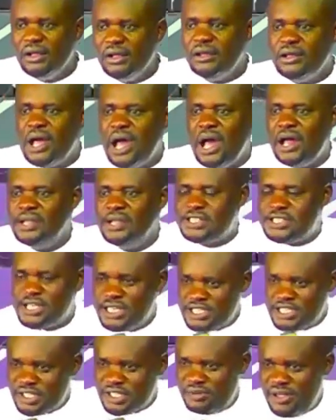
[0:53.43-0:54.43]
Now listen
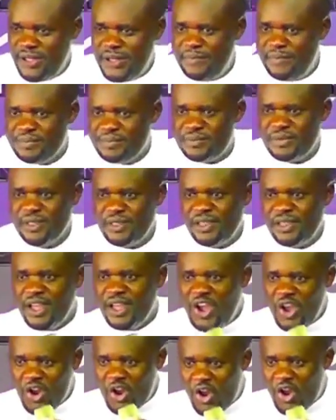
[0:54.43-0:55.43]
to me.
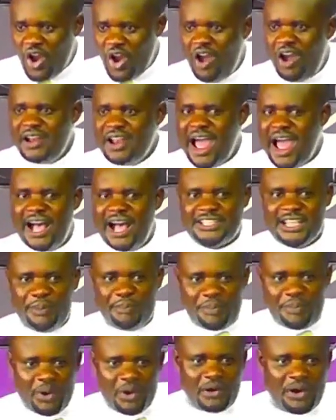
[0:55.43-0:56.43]
God has a
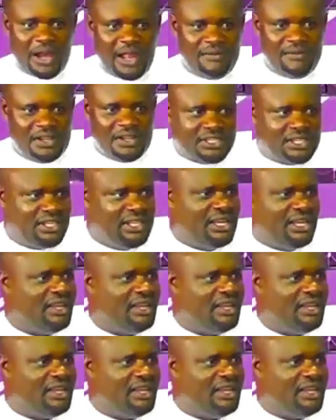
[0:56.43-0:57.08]
proclivity